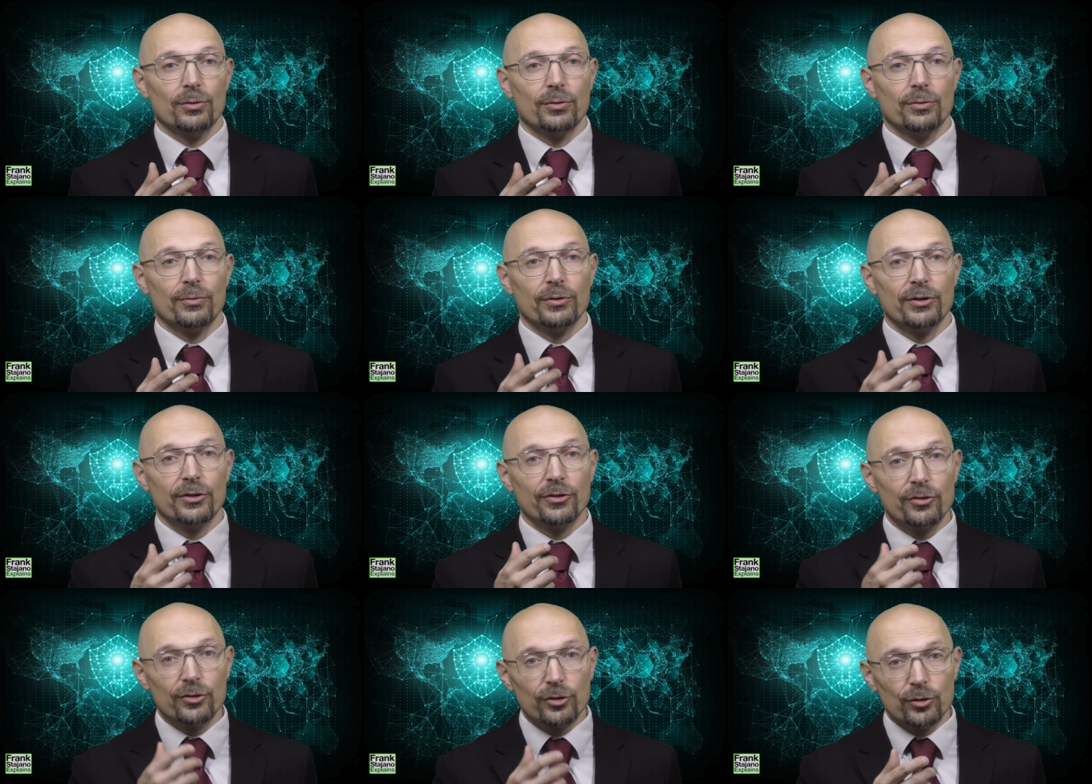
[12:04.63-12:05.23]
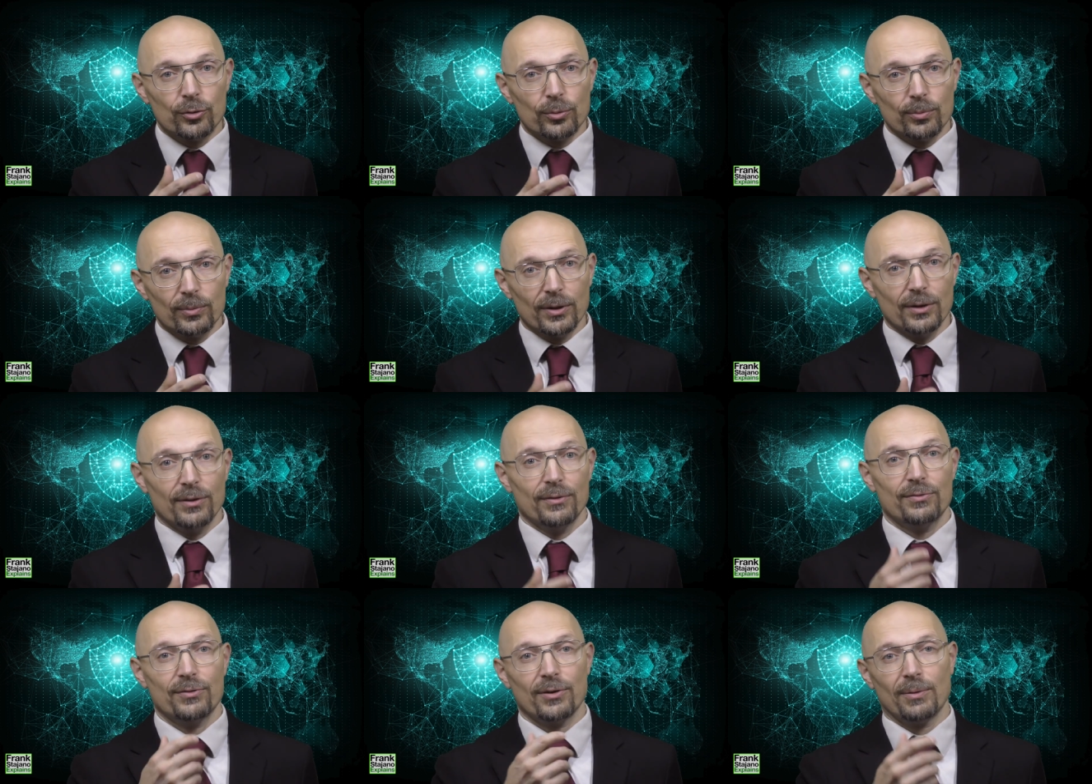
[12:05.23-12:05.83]
resume
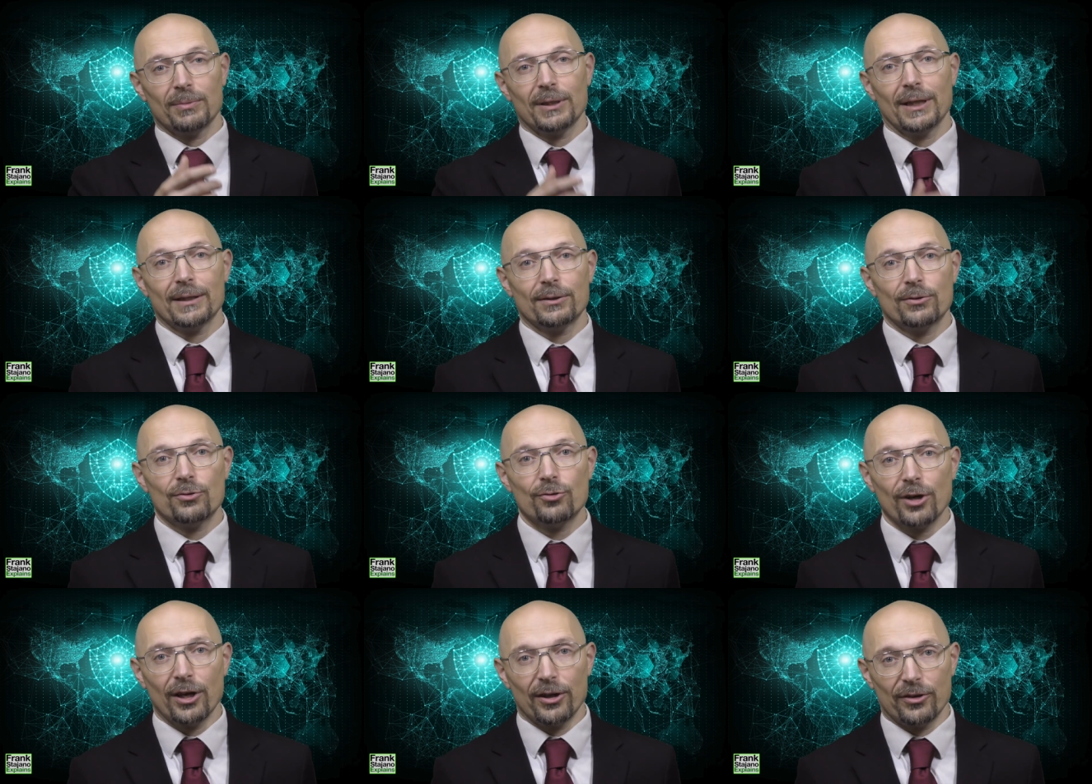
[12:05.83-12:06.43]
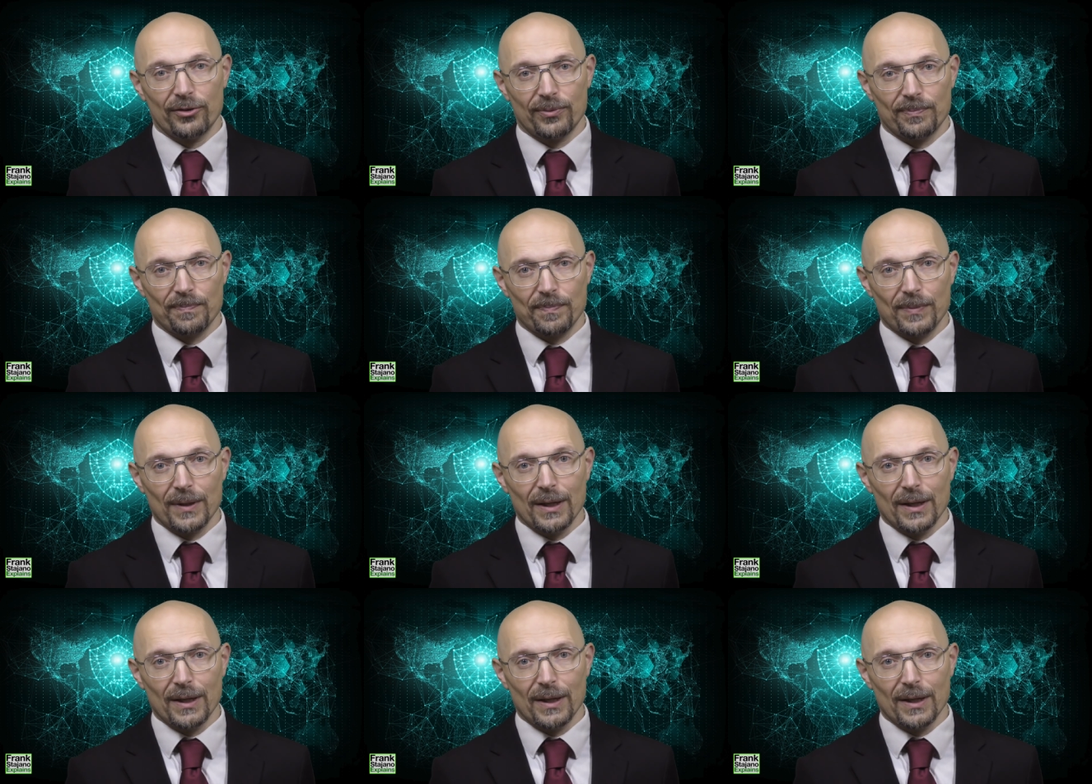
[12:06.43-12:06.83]
from that address.